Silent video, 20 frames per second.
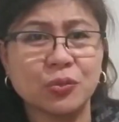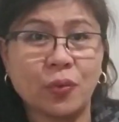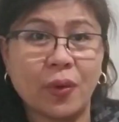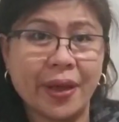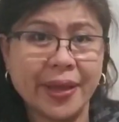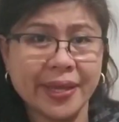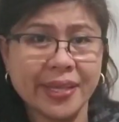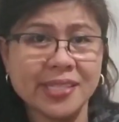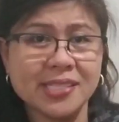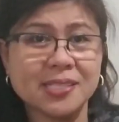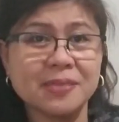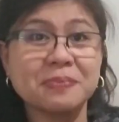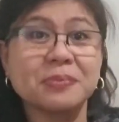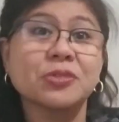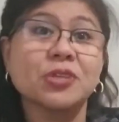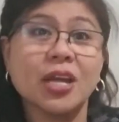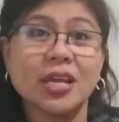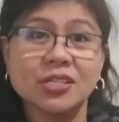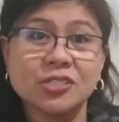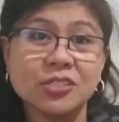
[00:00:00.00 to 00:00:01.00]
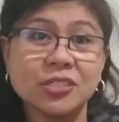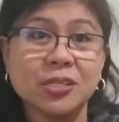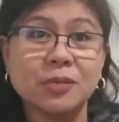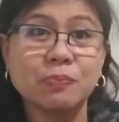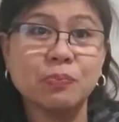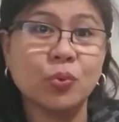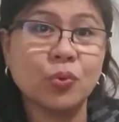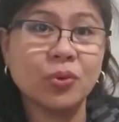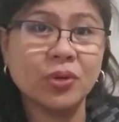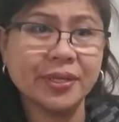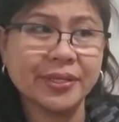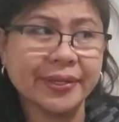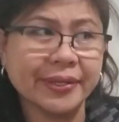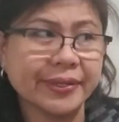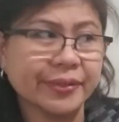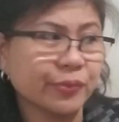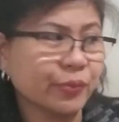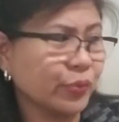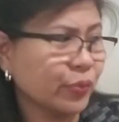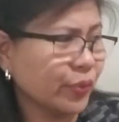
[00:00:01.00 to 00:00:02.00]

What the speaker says: Why is subtraction important?